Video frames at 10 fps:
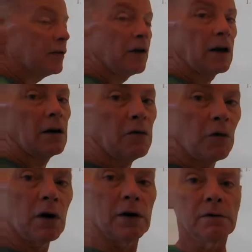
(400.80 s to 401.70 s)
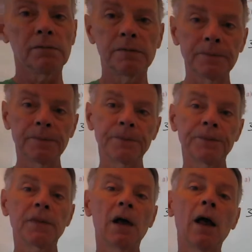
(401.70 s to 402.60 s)
negative 1.
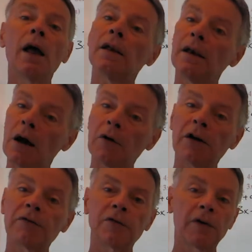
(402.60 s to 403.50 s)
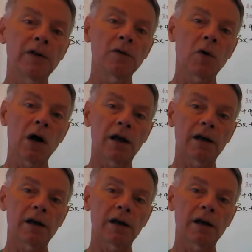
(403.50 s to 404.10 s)
Now we have to find the y.